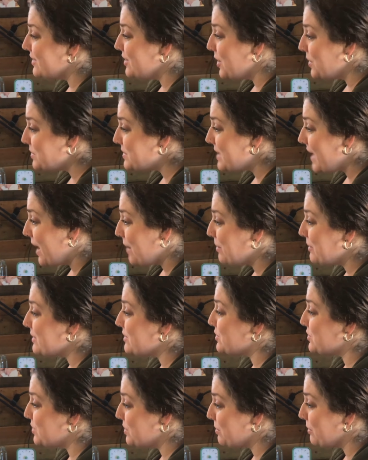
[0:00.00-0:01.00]
Notes app
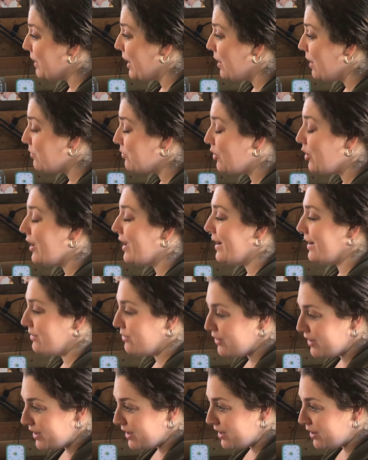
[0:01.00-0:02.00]
is super helpful and I
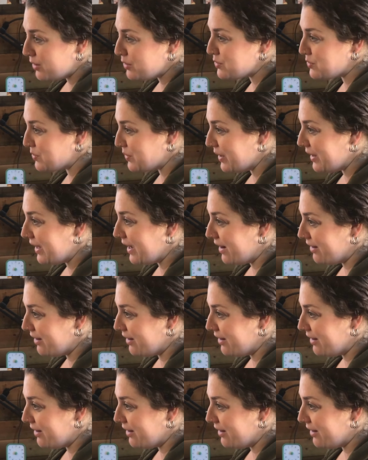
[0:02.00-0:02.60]
feel like it goes really